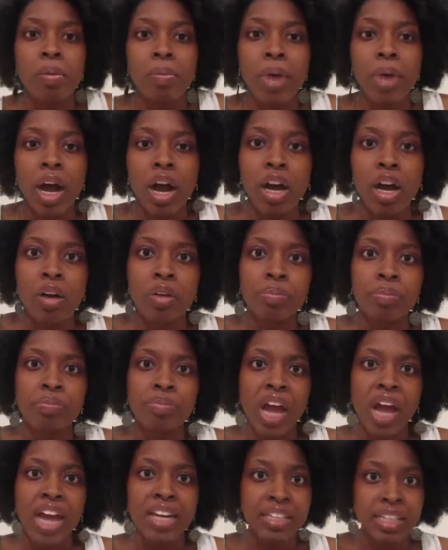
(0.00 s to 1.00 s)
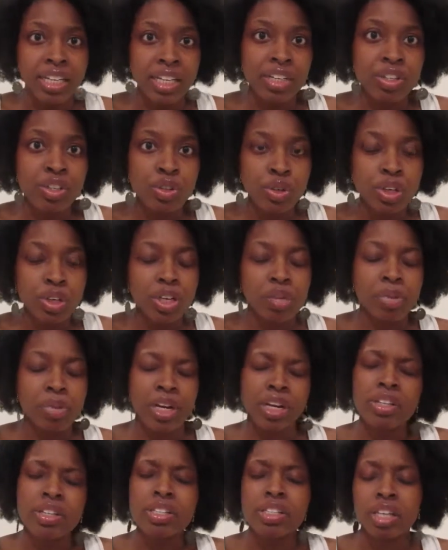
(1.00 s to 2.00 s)
I did do a
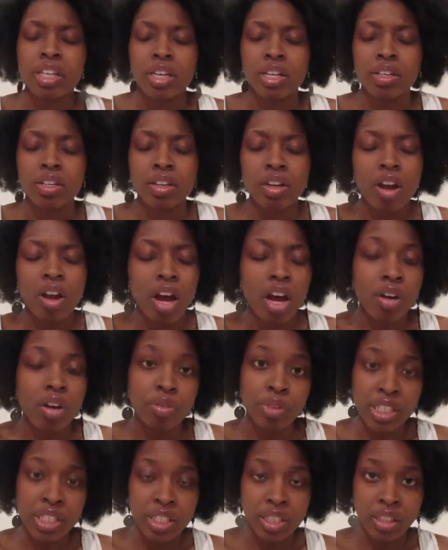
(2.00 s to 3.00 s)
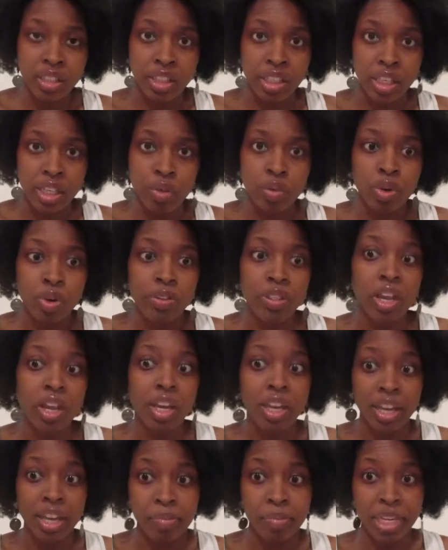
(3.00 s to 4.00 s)
comparison recently with
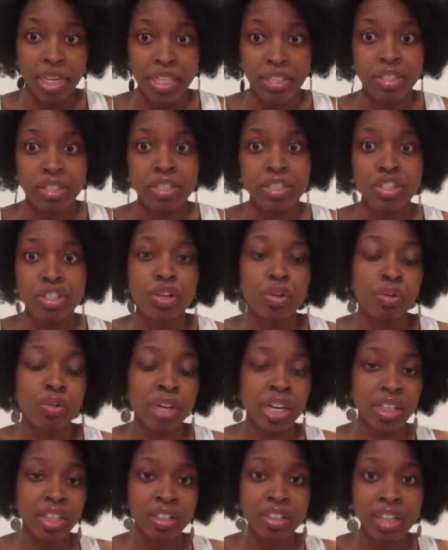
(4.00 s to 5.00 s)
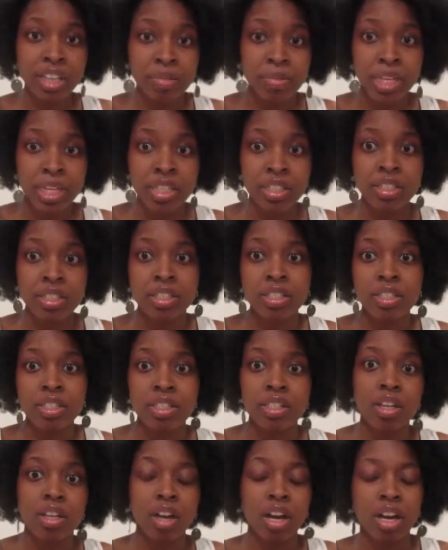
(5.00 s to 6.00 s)
lemons. So regular
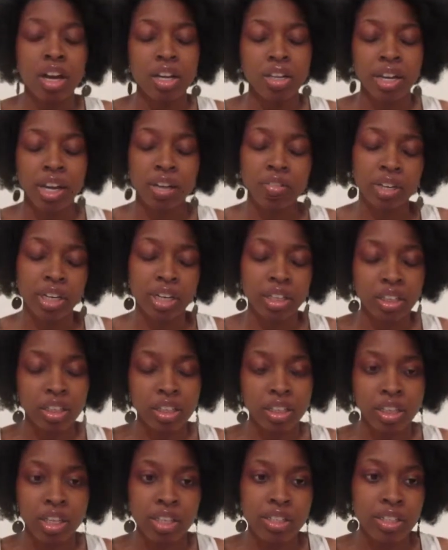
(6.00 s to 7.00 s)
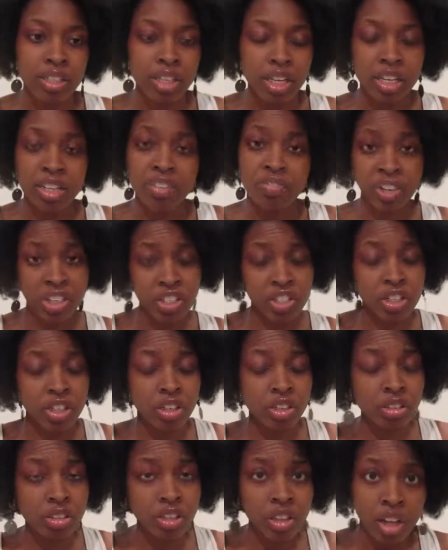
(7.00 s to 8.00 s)
lemons, not regular, let's say
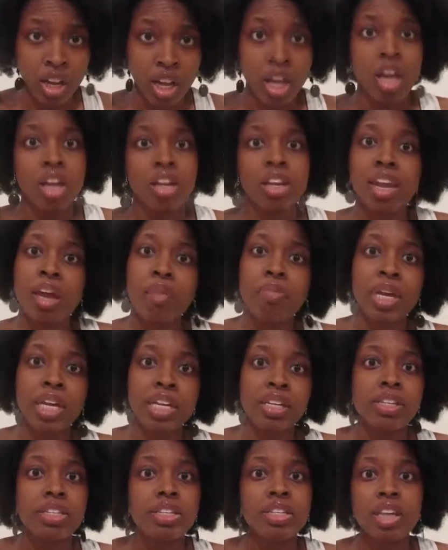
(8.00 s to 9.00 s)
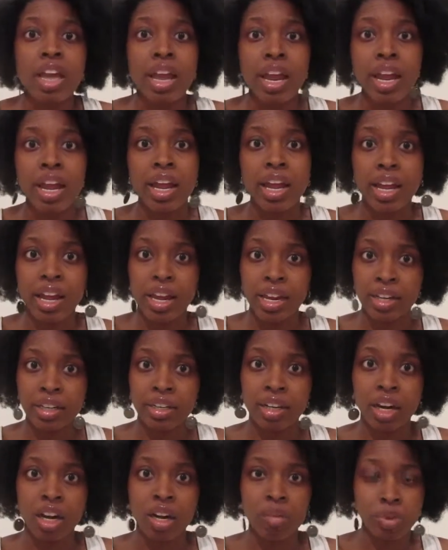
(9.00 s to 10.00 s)
conventional lemons,
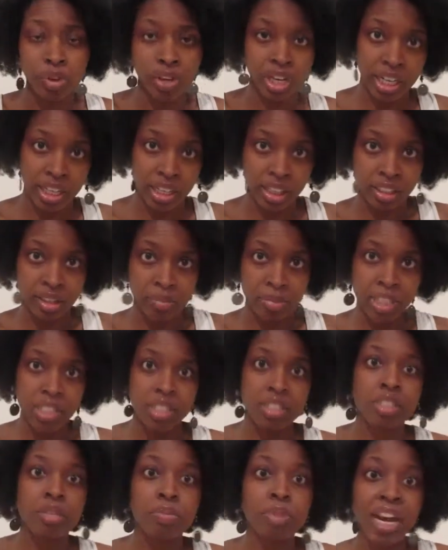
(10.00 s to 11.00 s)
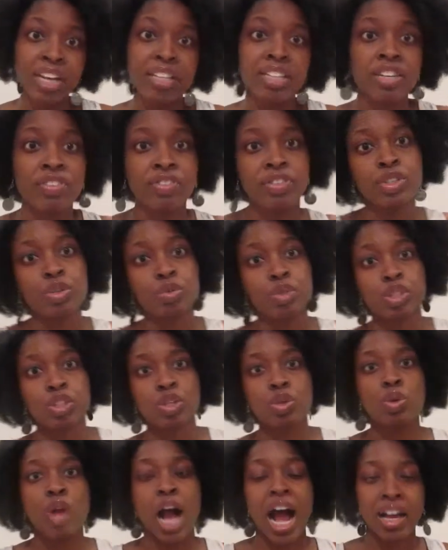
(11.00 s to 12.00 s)
and organic lemons. The price difference was $2.